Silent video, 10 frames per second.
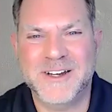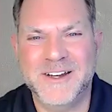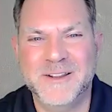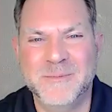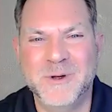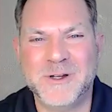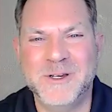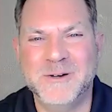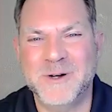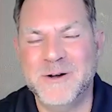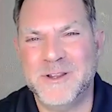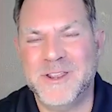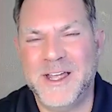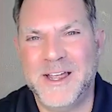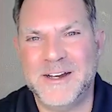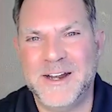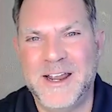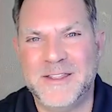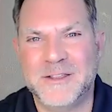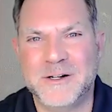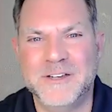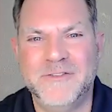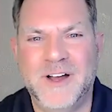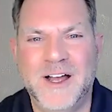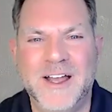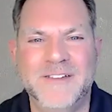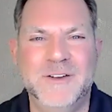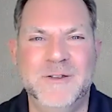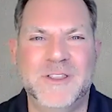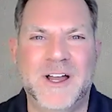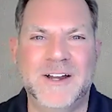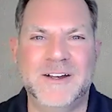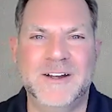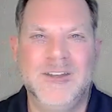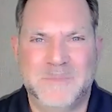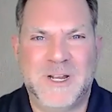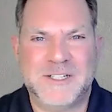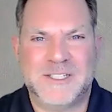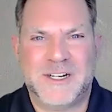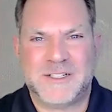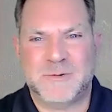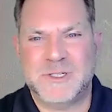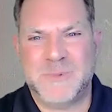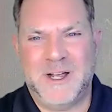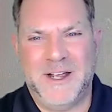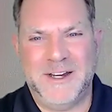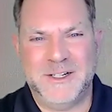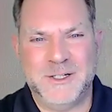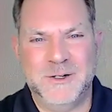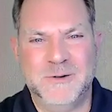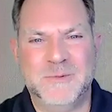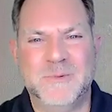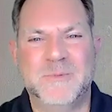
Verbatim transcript: In the book, you wrote that at 35, you thought your best sex was behind you